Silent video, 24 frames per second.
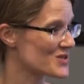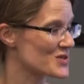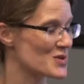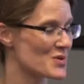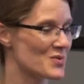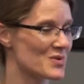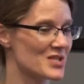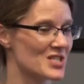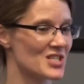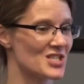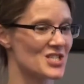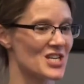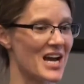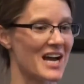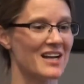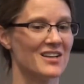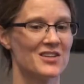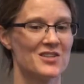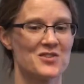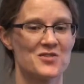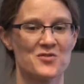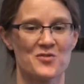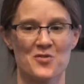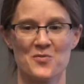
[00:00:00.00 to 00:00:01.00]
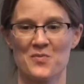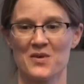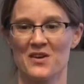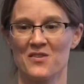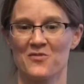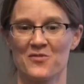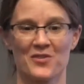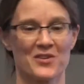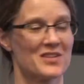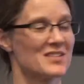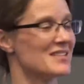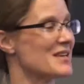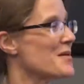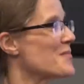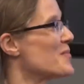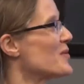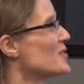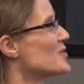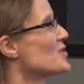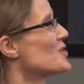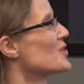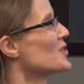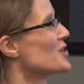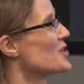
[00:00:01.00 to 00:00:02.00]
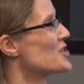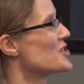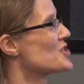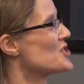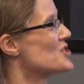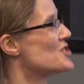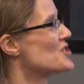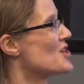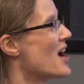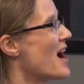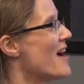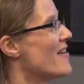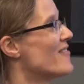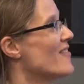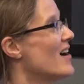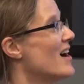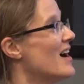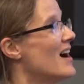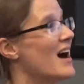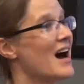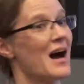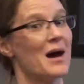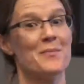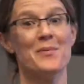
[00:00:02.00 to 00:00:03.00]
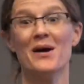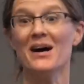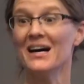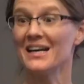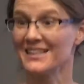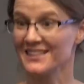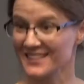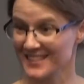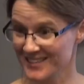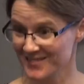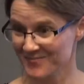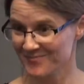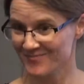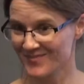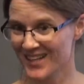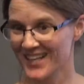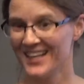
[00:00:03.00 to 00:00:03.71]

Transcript: so it was a challenge for me, for example, to learn to drive a bus,